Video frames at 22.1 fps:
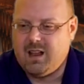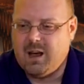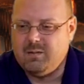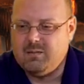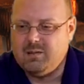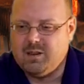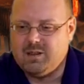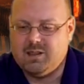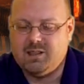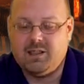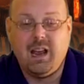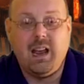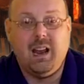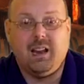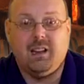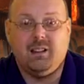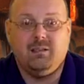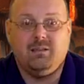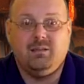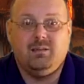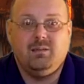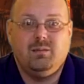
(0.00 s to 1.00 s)
I'm just
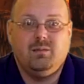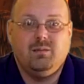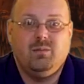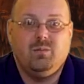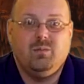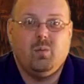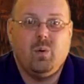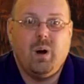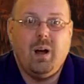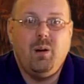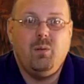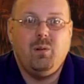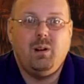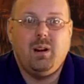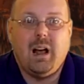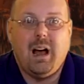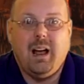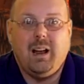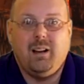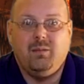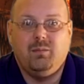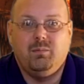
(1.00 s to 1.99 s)
saying. Why would
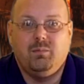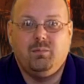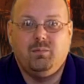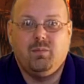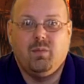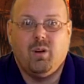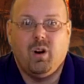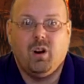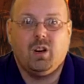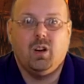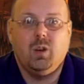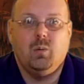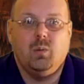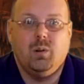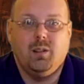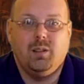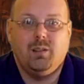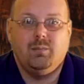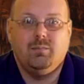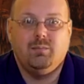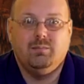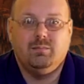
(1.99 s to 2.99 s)
I argue
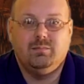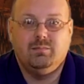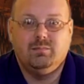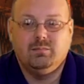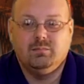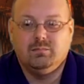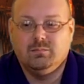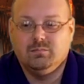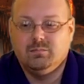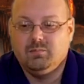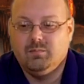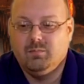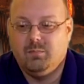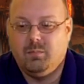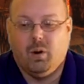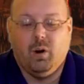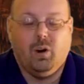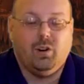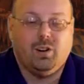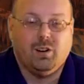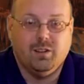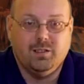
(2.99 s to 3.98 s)
with
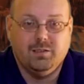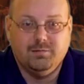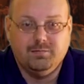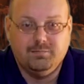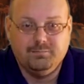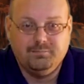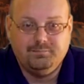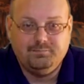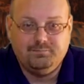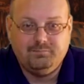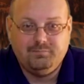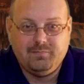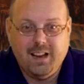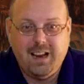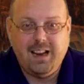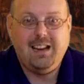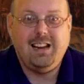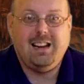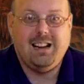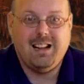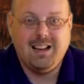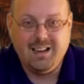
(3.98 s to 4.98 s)
Parker?
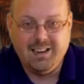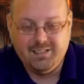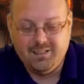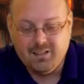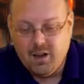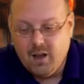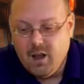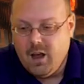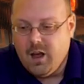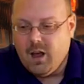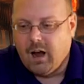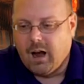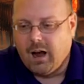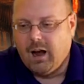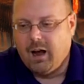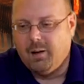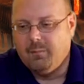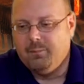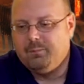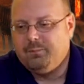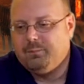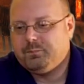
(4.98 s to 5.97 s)
89.
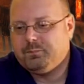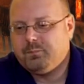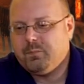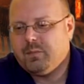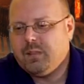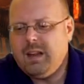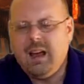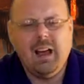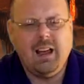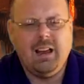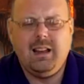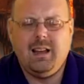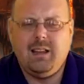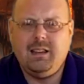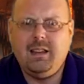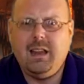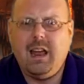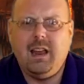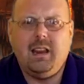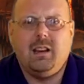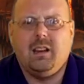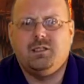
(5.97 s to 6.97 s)
Um, yeah, I
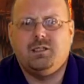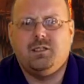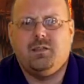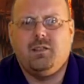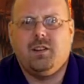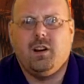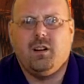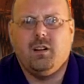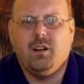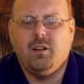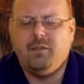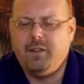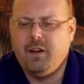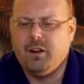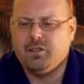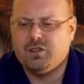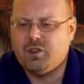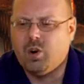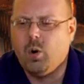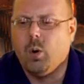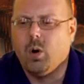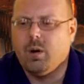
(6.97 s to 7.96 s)
think 89 is a fair, a
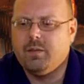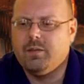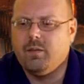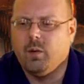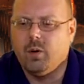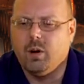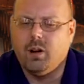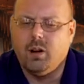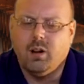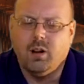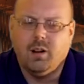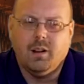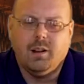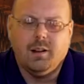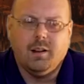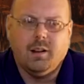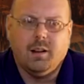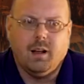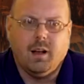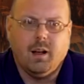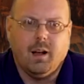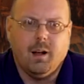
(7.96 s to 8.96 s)
fair score for it.
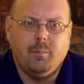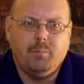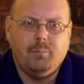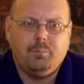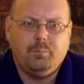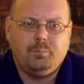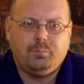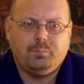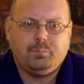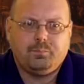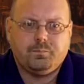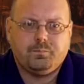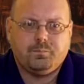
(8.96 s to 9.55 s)
Um,